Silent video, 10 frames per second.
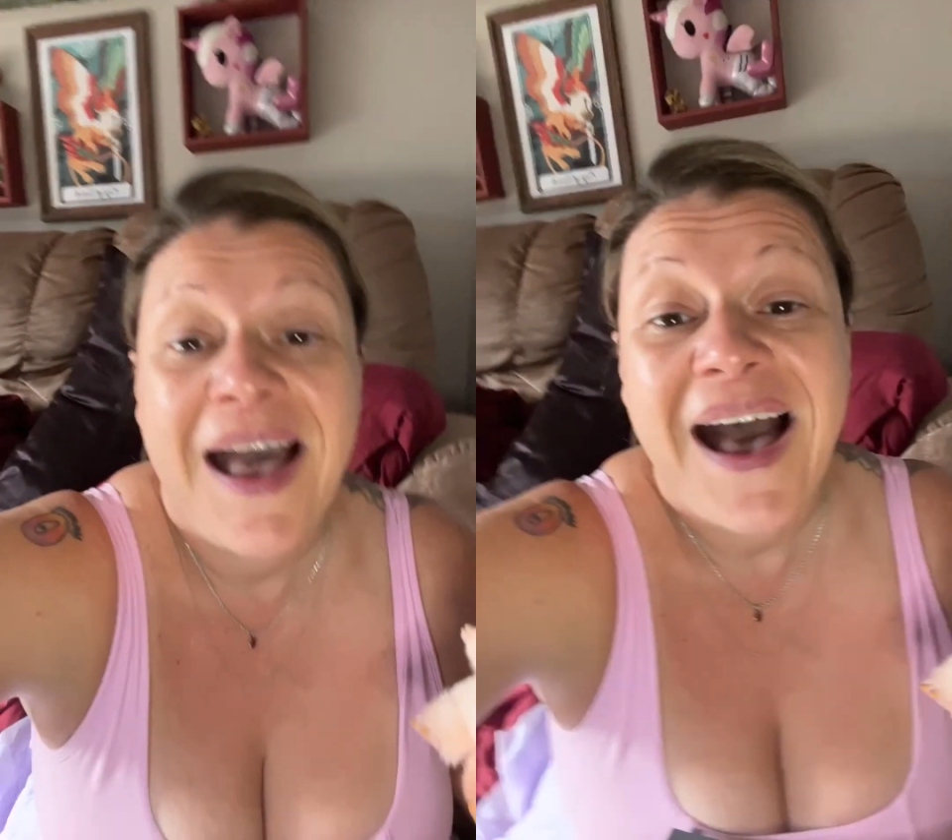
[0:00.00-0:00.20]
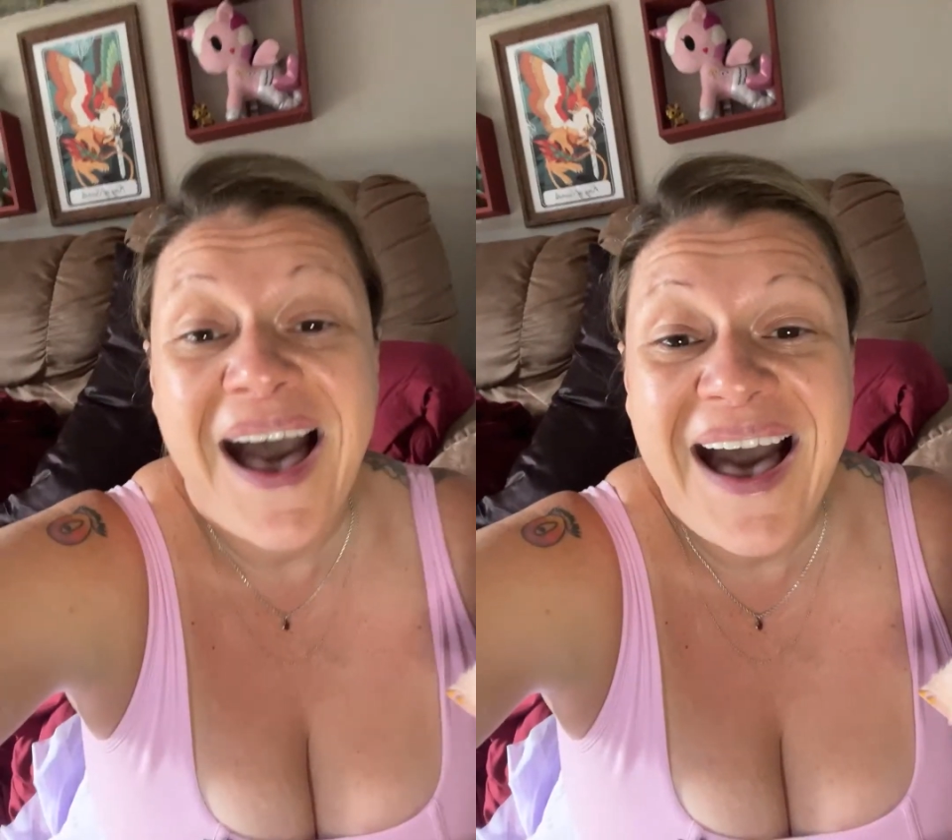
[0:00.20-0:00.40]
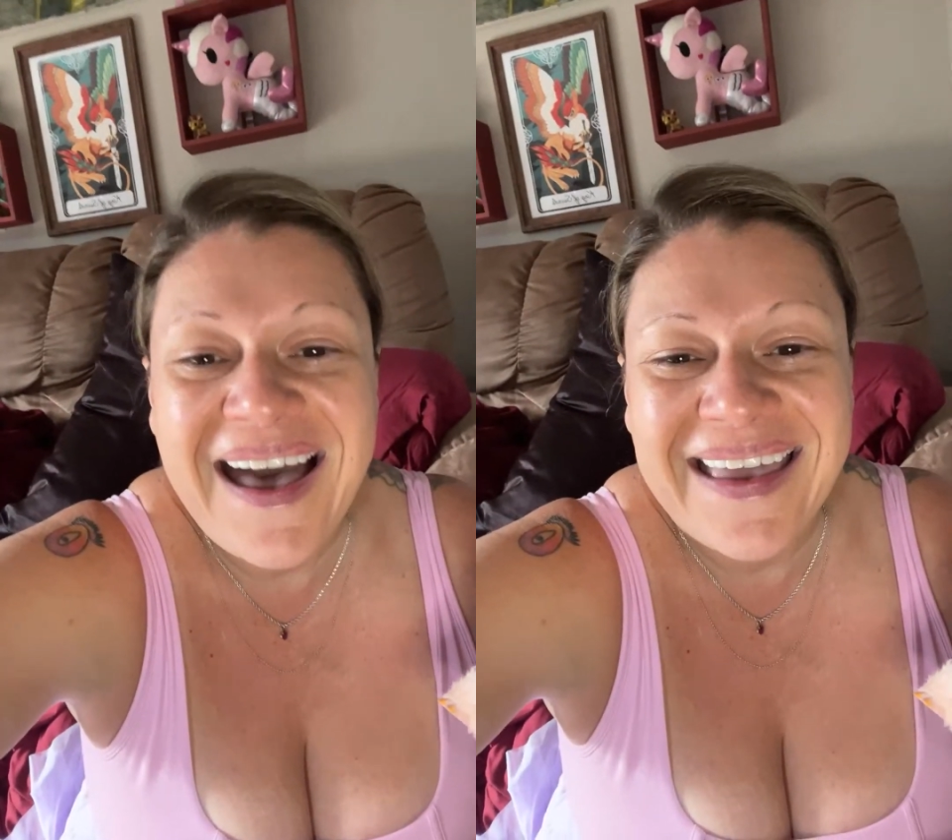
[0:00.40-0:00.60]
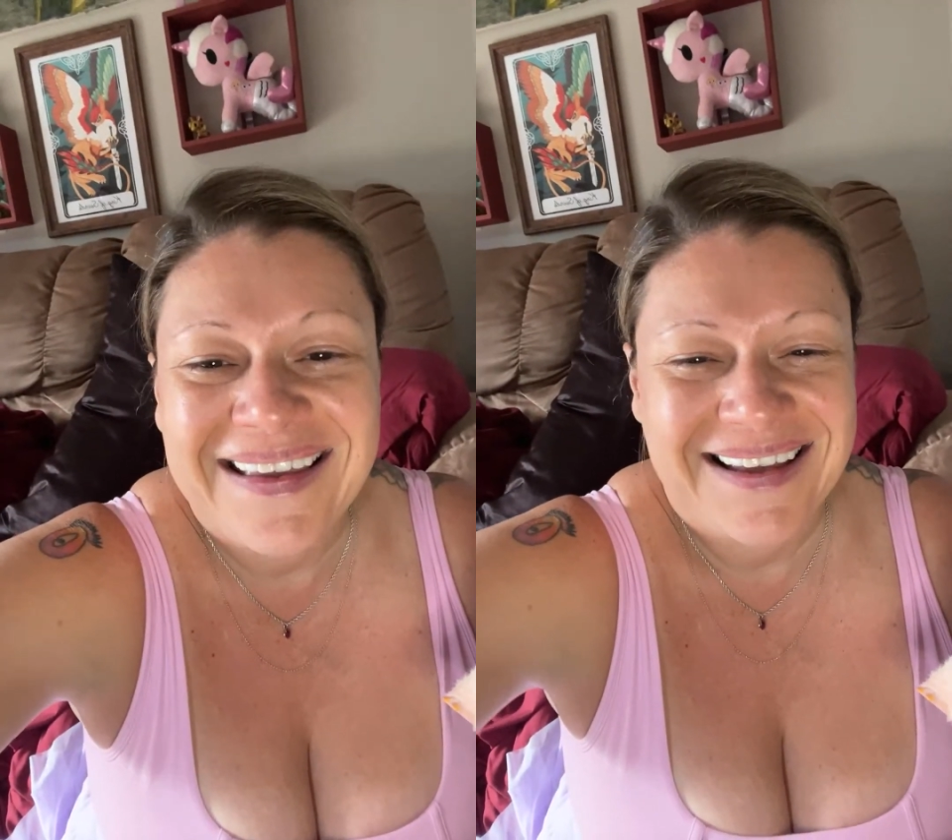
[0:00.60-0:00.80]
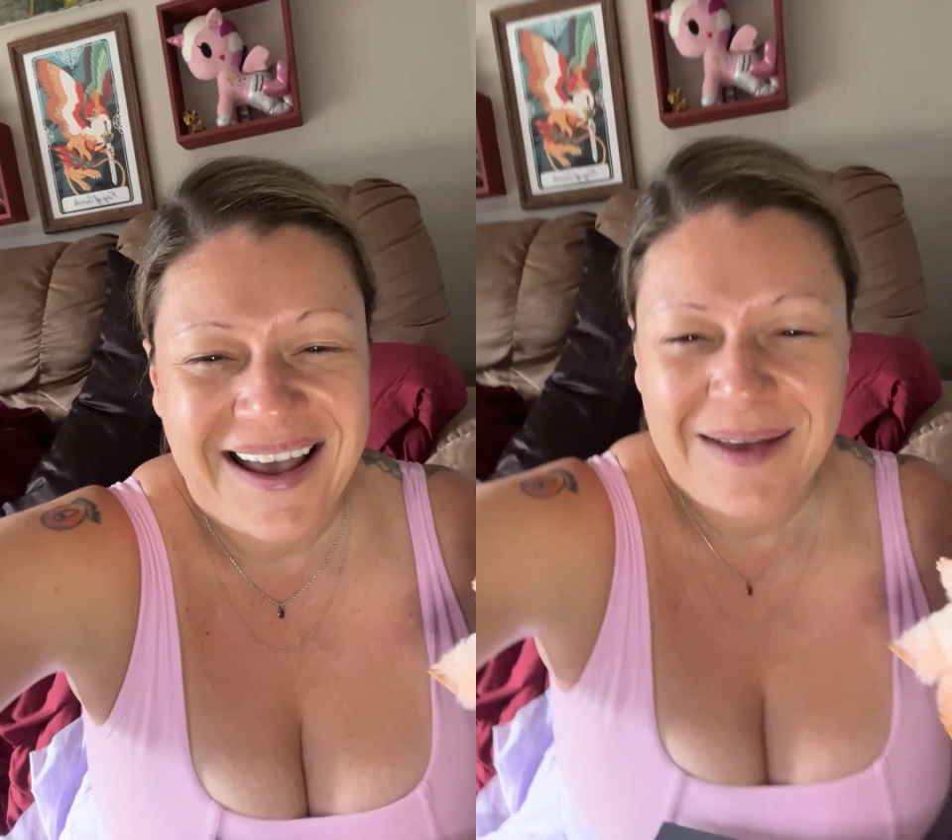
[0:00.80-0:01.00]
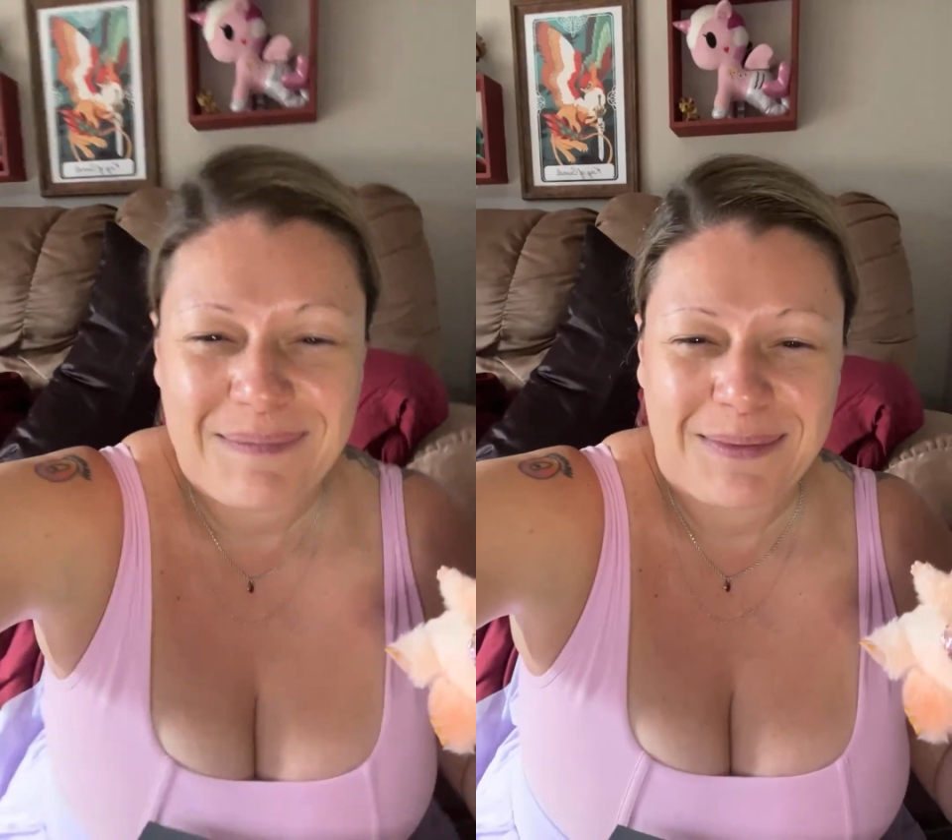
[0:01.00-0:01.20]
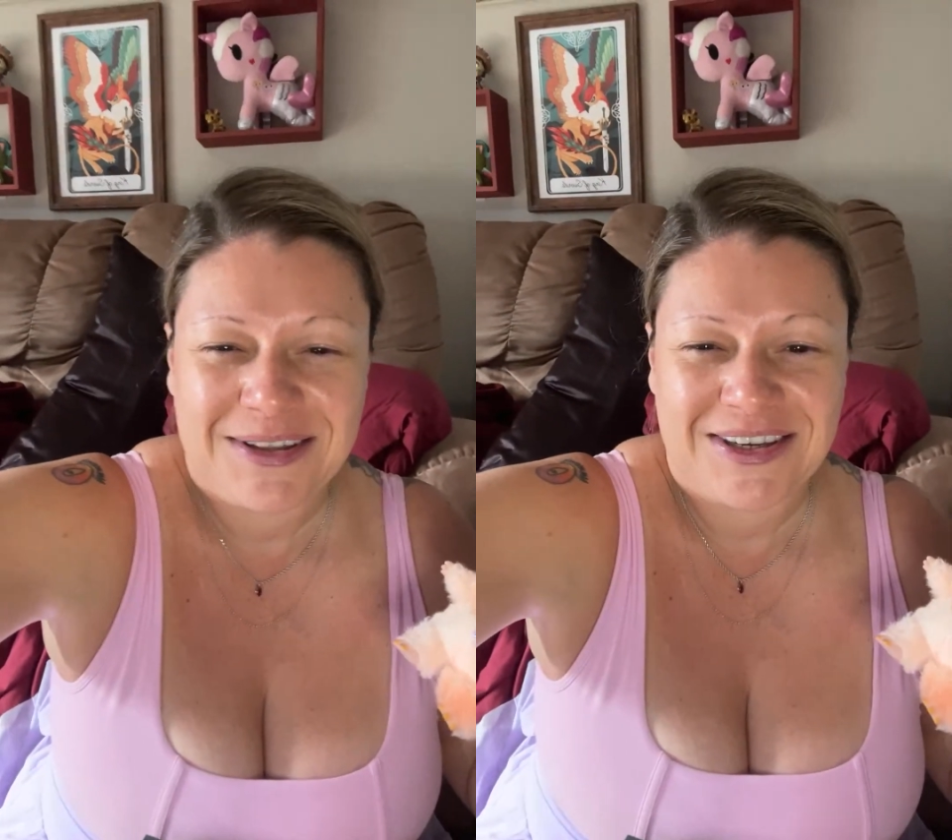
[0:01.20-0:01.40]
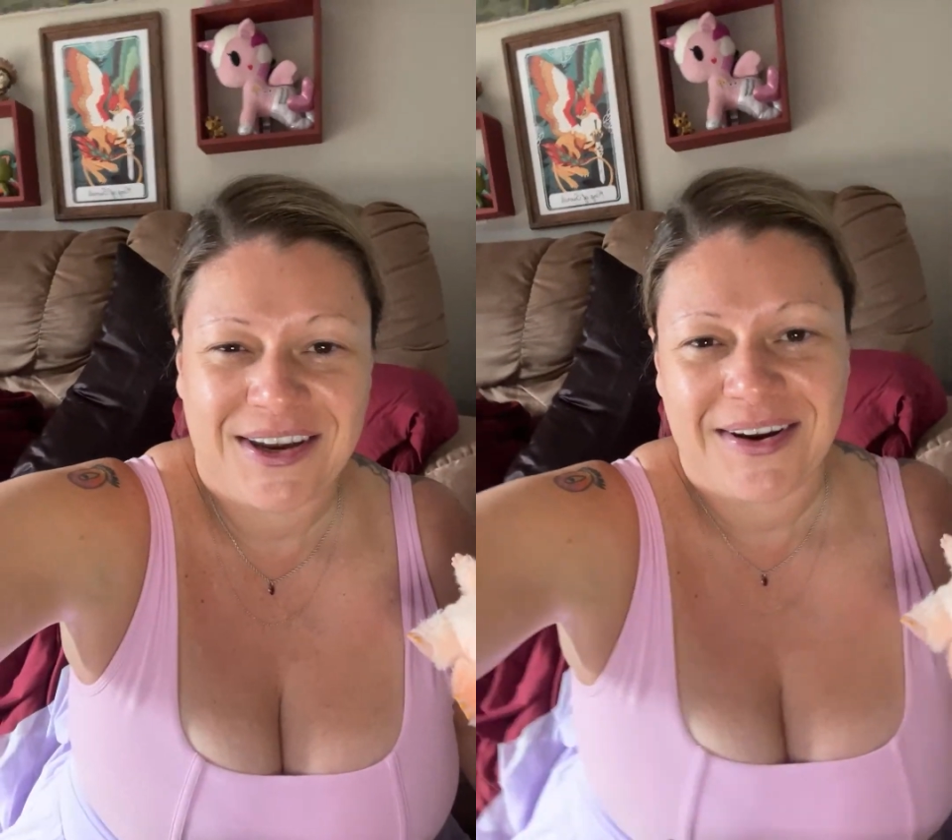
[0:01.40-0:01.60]
Hi, I'm
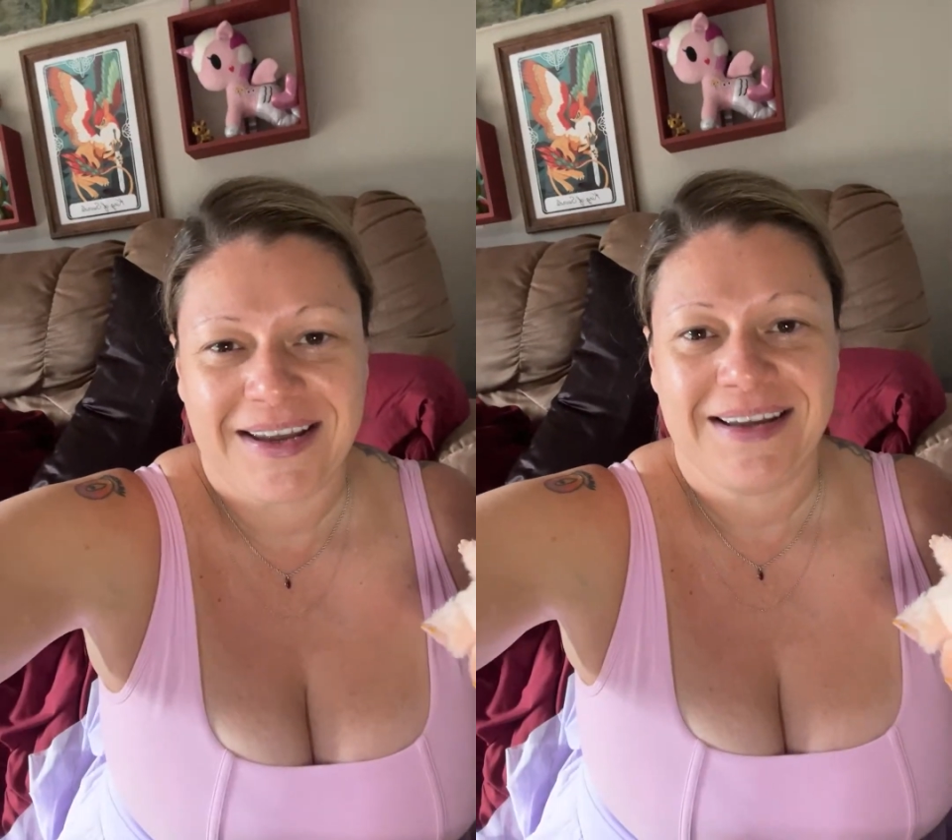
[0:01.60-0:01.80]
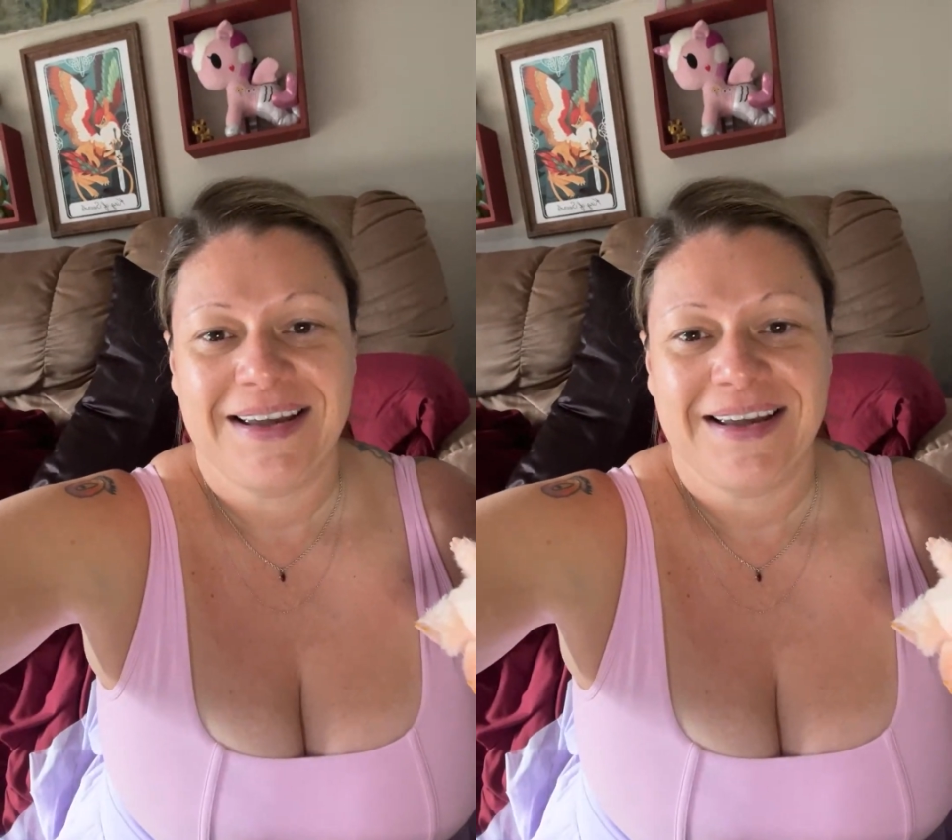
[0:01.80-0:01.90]
MeMeCherry.